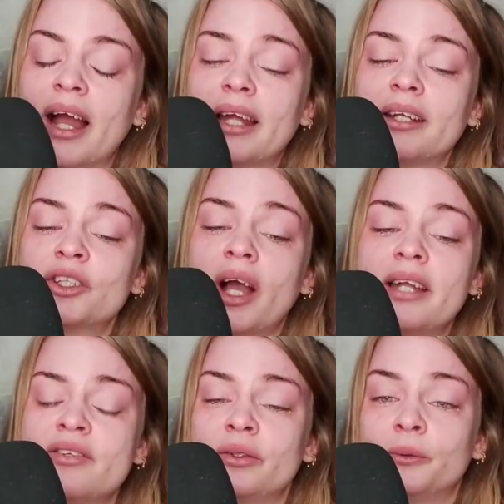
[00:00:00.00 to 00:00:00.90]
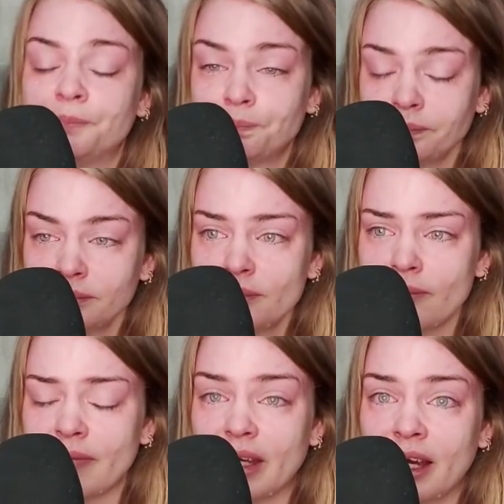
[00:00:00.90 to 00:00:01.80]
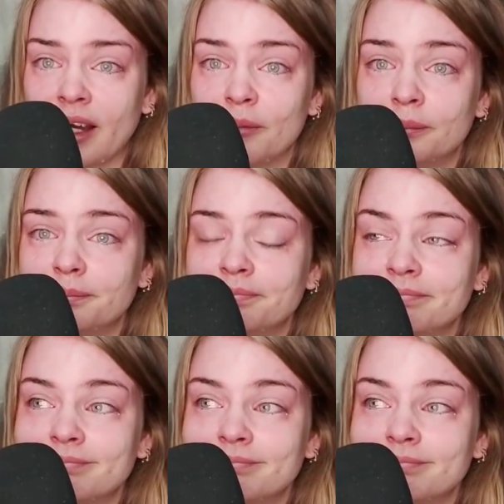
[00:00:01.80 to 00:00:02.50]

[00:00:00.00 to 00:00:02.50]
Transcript: I tried to, I